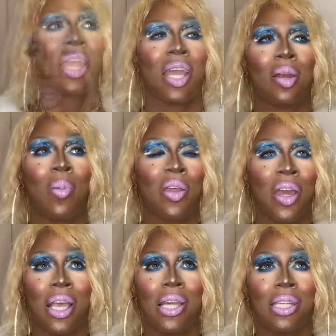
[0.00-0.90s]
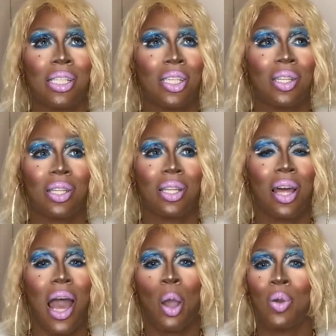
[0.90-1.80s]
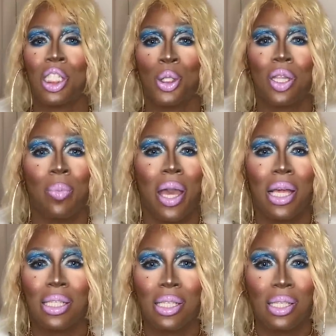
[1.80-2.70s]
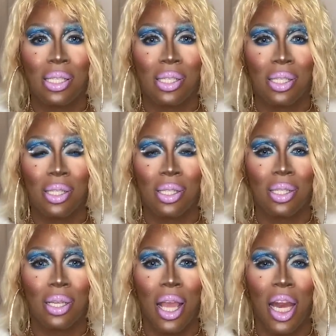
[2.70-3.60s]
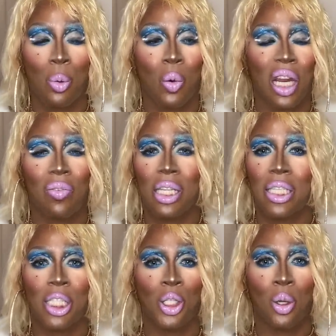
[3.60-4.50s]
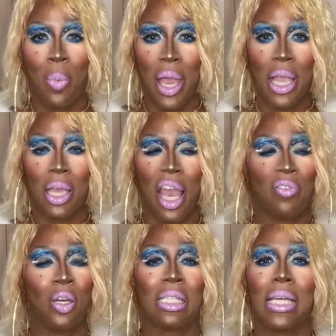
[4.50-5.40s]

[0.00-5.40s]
and my thing is, I wish you the best in whatever decision you make. If you